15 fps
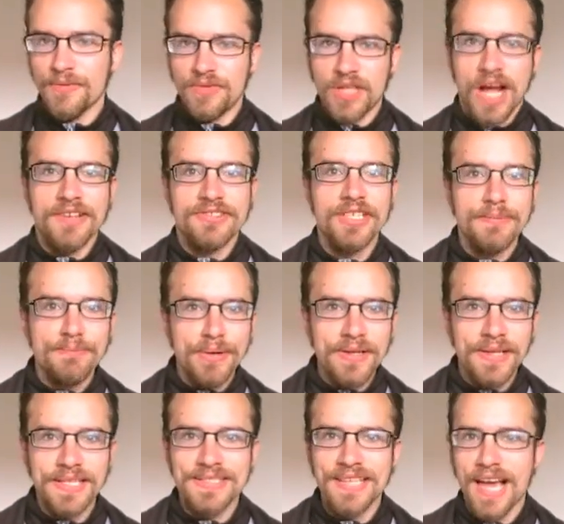dodging
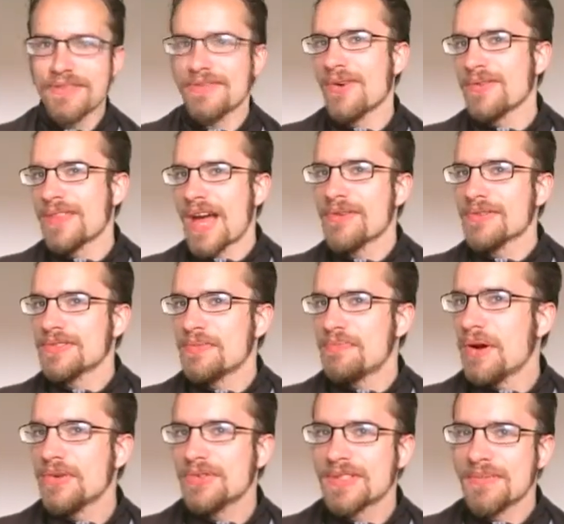bullets. I thought that was
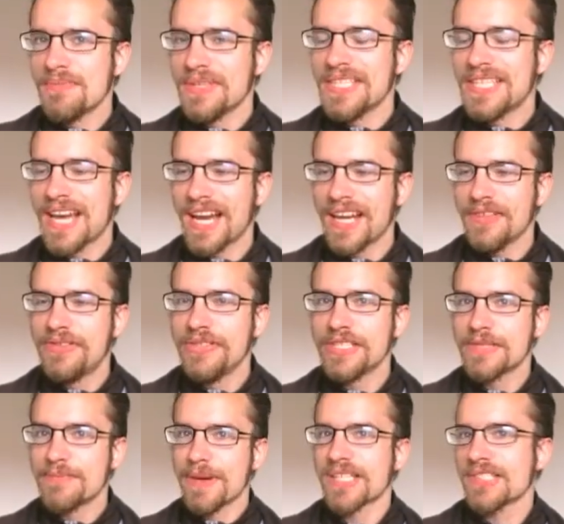supposed to be kind of a
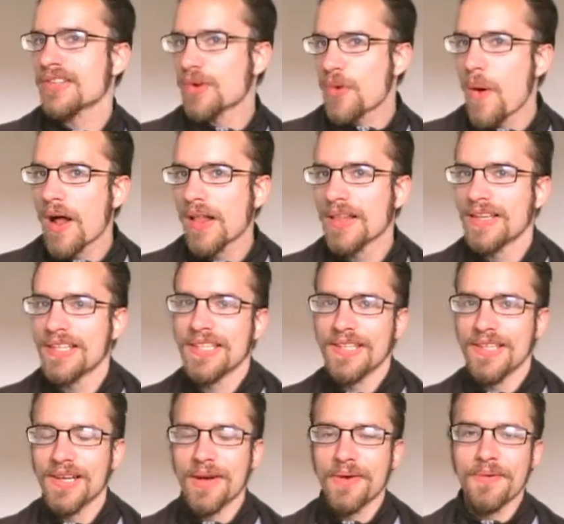special quality,